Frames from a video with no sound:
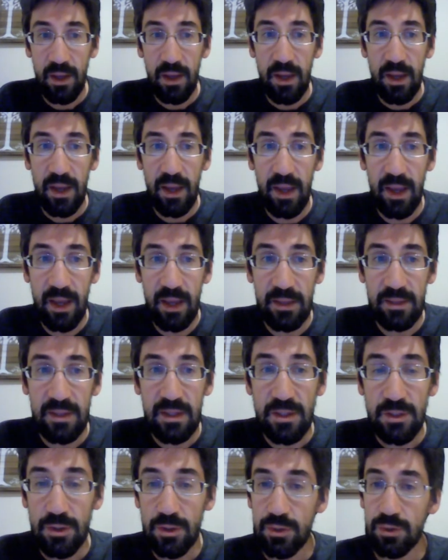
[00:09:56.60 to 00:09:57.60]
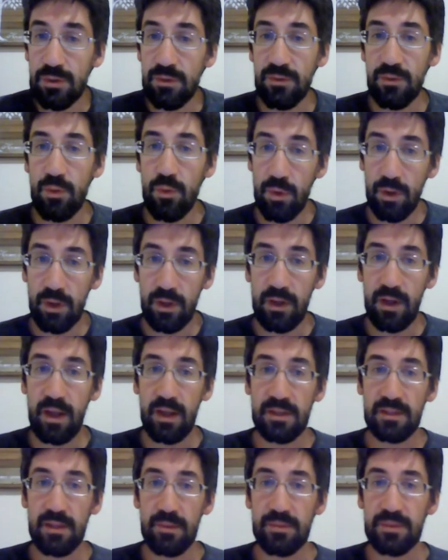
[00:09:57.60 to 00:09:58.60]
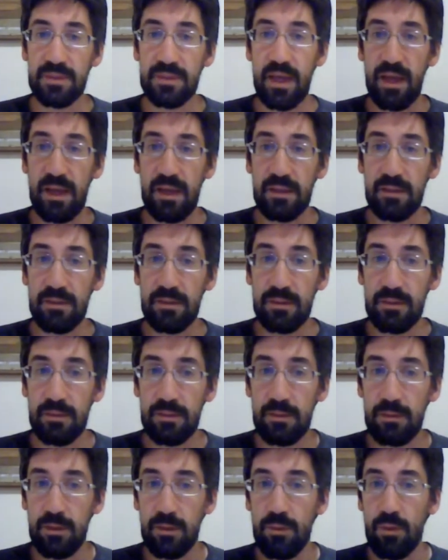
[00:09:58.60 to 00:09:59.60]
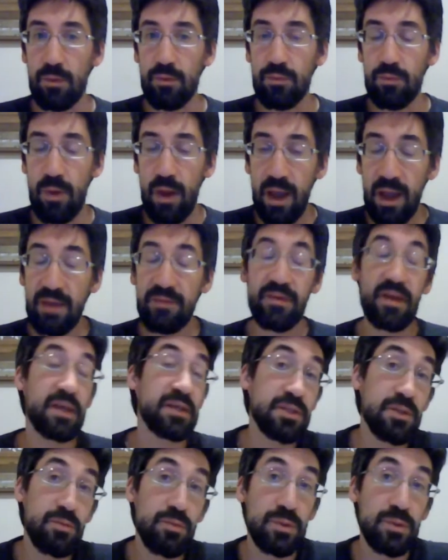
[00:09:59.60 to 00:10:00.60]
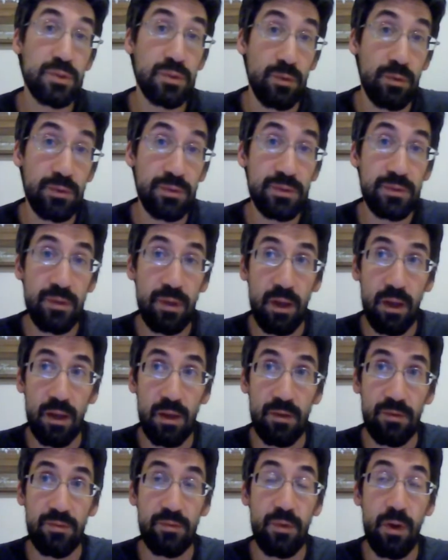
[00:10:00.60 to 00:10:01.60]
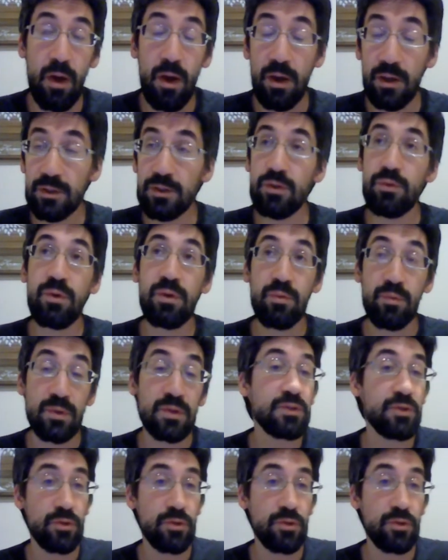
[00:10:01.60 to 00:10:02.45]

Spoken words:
And these are sort of core concepts that arrive as the result of ongoing research